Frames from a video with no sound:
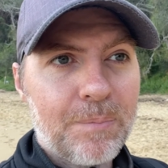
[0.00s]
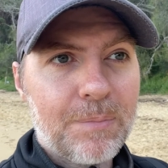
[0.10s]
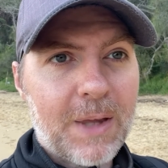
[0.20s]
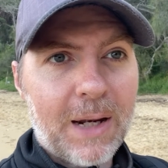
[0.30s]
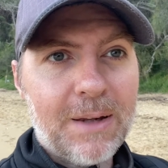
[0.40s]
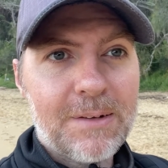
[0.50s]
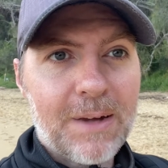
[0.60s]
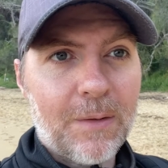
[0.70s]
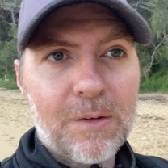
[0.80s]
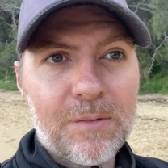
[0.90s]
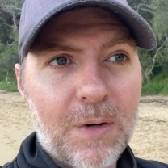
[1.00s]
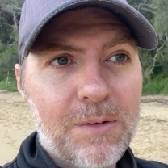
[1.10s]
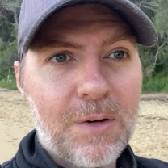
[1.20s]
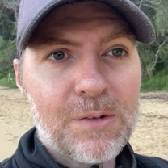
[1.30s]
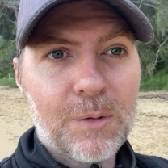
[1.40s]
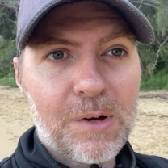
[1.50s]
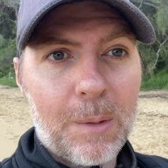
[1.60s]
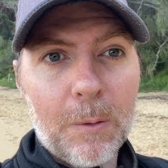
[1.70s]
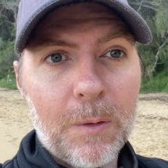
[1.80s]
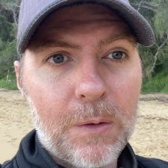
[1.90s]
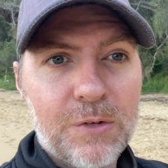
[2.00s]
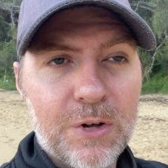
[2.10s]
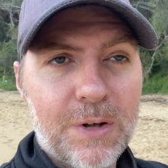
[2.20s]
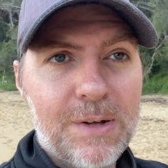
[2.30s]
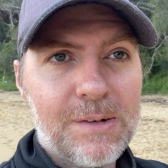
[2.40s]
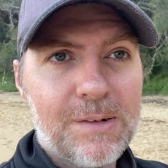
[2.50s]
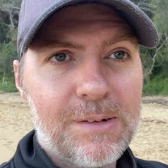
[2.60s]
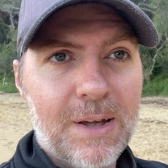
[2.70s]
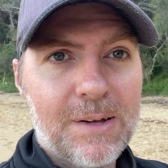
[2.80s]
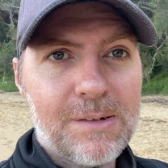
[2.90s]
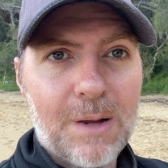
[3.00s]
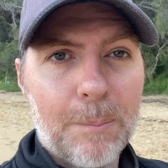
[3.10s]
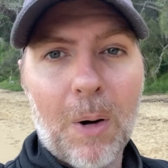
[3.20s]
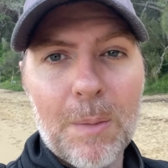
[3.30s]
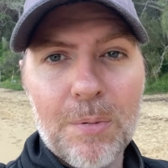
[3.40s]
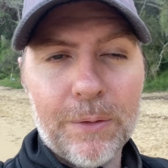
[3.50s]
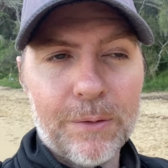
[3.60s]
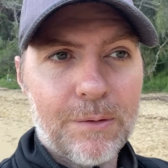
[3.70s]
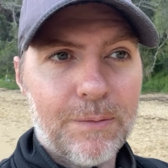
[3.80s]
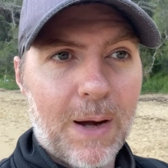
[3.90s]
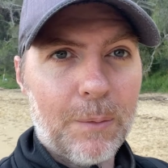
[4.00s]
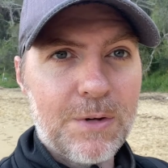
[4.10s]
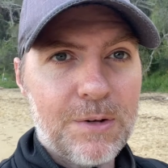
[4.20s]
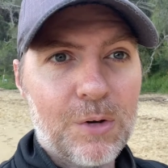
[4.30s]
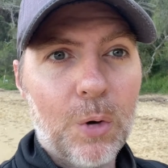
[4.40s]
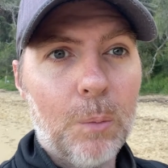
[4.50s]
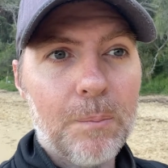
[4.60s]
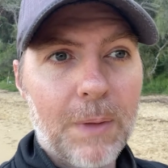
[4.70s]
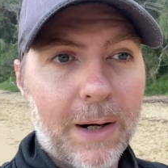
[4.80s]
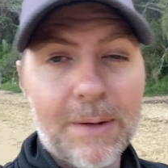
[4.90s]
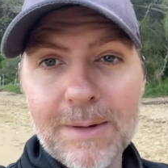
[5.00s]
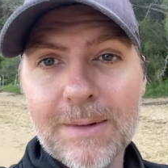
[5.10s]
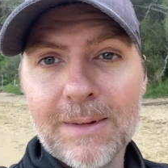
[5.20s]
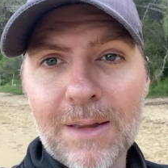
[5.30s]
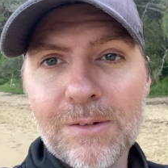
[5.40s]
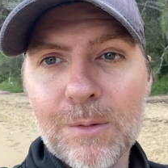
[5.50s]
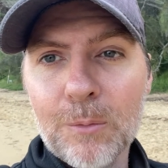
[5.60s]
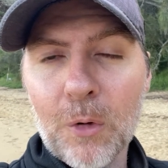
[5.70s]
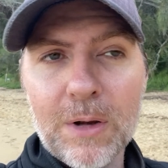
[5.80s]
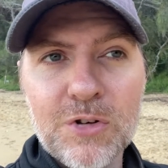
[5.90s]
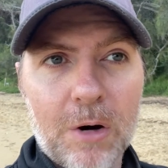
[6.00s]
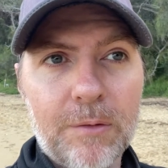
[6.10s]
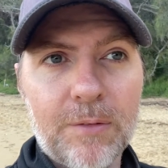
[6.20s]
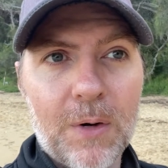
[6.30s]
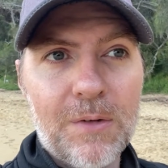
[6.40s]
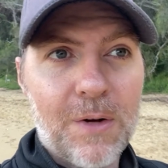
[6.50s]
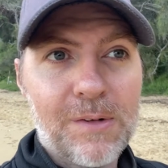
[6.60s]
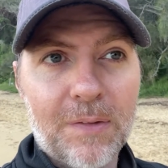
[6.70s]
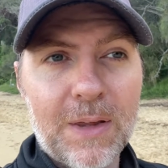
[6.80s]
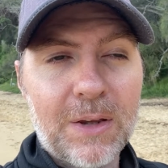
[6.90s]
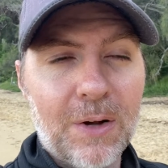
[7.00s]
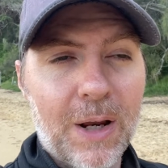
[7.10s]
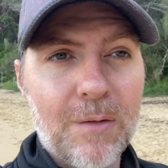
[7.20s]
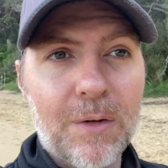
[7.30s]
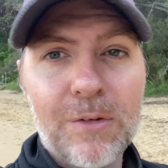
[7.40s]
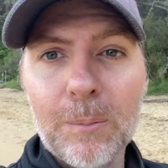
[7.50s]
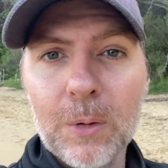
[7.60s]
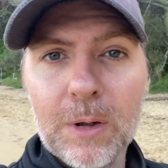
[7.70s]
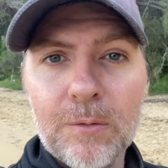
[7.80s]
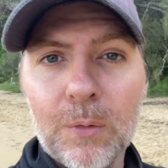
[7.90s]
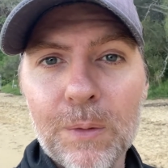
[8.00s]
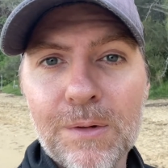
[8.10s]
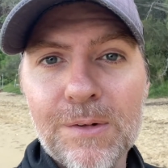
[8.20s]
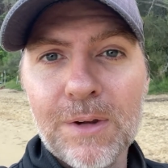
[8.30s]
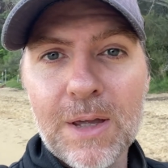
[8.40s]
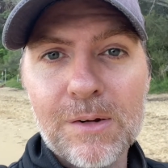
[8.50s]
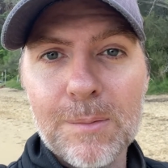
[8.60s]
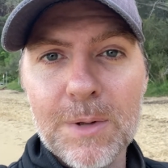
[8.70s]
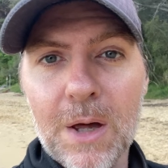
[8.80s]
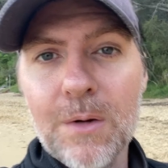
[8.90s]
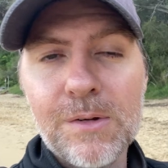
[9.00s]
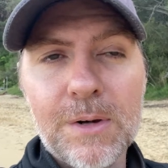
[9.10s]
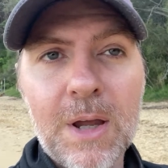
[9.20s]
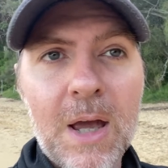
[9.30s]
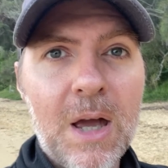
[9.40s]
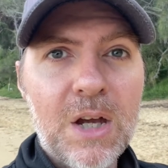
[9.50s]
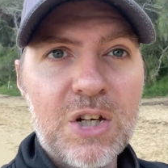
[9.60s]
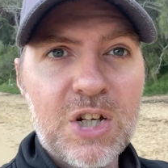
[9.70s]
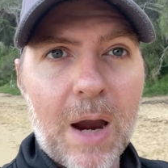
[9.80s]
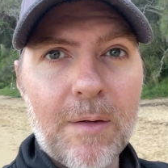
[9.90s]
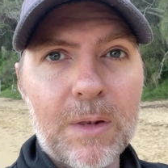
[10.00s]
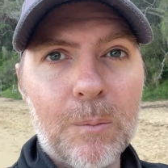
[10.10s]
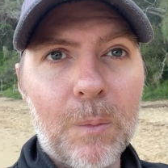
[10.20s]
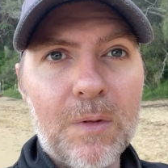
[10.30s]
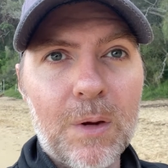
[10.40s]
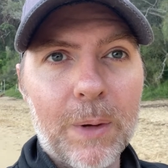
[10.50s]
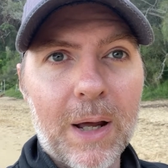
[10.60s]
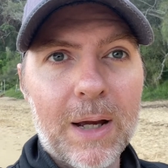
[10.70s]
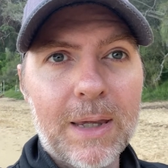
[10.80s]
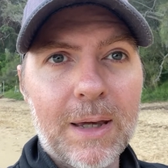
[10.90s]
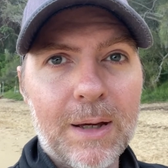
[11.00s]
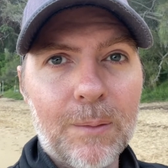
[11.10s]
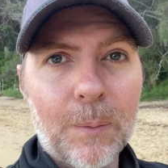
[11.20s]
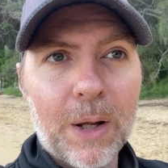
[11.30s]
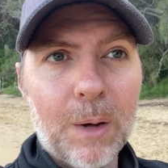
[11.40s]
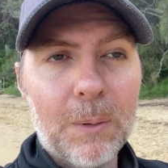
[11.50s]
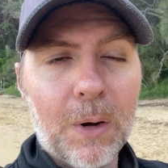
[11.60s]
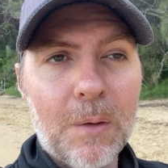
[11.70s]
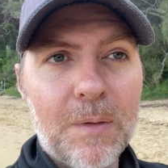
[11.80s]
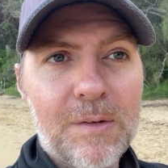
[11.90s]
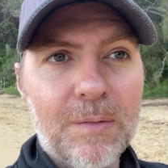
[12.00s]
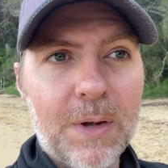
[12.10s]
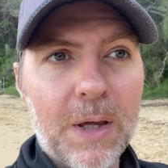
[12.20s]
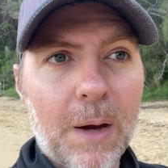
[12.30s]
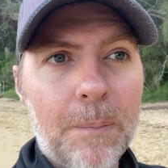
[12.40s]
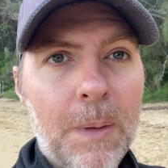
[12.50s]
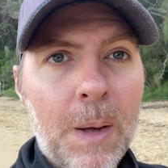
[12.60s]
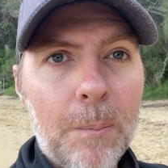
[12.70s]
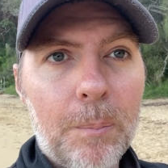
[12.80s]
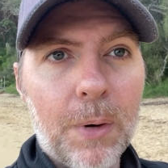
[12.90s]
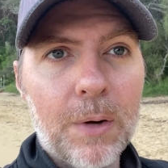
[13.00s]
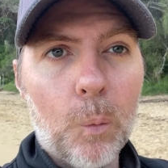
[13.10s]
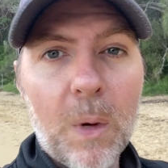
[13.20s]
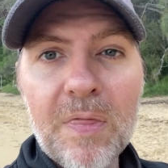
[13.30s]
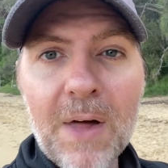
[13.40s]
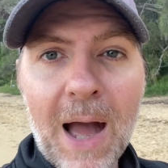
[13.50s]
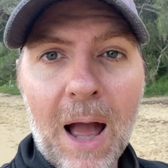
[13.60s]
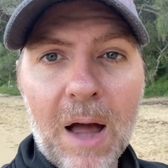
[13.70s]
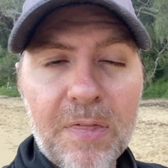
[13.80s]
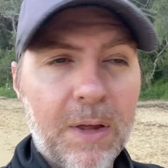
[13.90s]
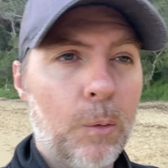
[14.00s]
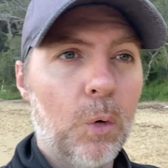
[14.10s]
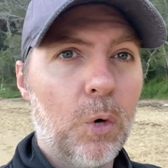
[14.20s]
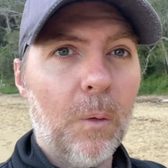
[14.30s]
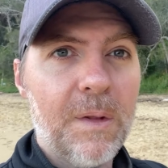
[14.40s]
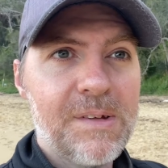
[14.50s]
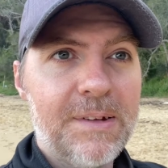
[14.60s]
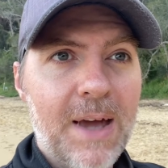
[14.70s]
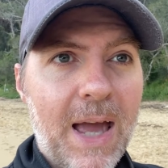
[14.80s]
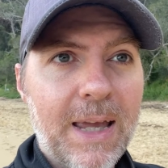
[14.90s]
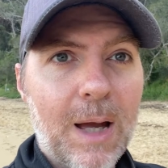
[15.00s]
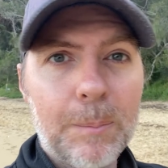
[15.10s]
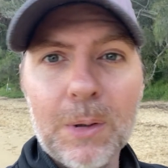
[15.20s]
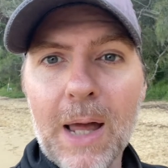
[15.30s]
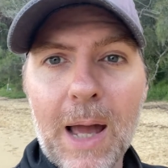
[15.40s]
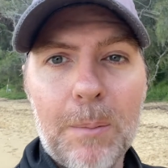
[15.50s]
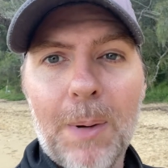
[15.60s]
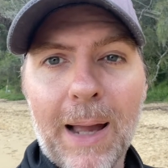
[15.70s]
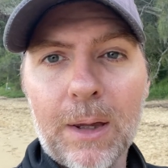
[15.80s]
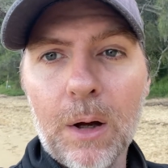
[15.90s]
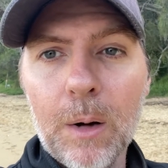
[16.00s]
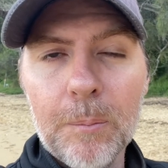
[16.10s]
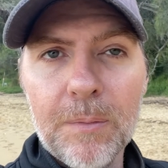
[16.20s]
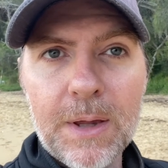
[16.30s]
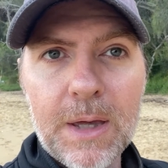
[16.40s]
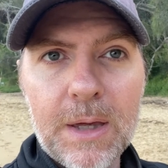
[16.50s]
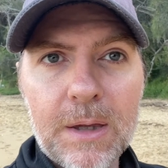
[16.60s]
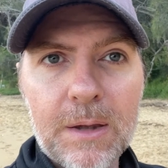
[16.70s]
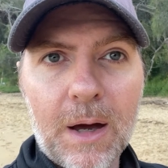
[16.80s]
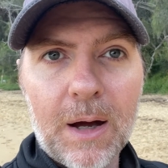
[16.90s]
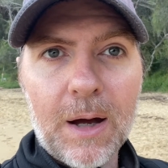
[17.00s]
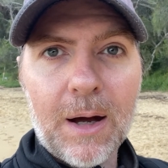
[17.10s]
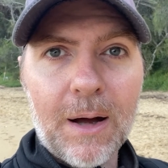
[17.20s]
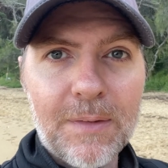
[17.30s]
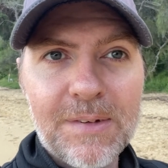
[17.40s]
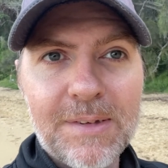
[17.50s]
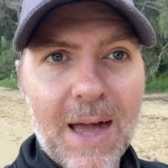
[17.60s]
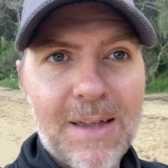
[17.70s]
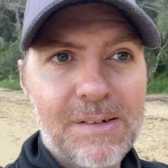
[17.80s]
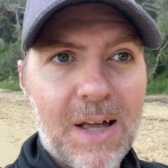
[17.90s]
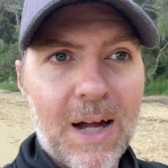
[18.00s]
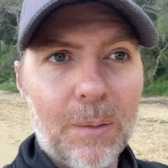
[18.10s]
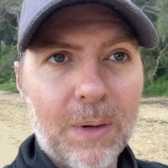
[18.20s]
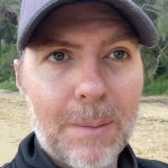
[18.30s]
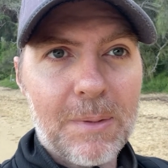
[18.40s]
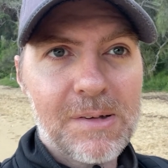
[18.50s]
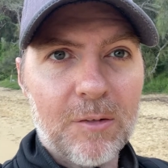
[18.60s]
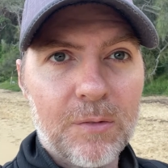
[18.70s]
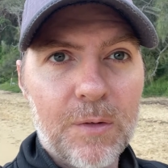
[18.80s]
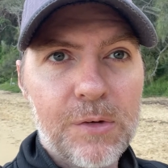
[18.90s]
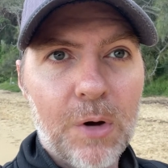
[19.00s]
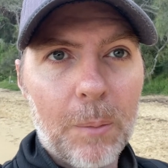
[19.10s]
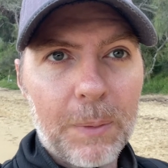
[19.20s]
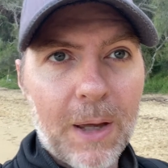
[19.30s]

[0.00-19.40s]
getting to take those photos as I'm on those journeys is a byproduct of that, which is cool. And I did get some great drone photos, I think, earlier on, so I'm looking forward to seeing some of those and sharing them with you when I upload this video. But with that, I think we'll call this a day. I'm going to head back up the stairs now, get myself to the top.